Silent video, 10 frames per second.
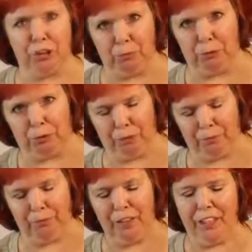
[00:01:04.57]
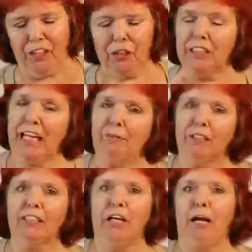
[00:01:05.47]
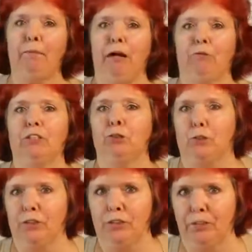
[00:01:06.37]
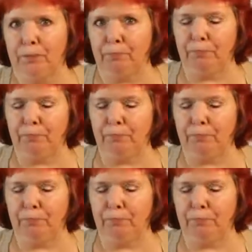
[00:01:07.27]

smoother. So today we're going to talk about resources.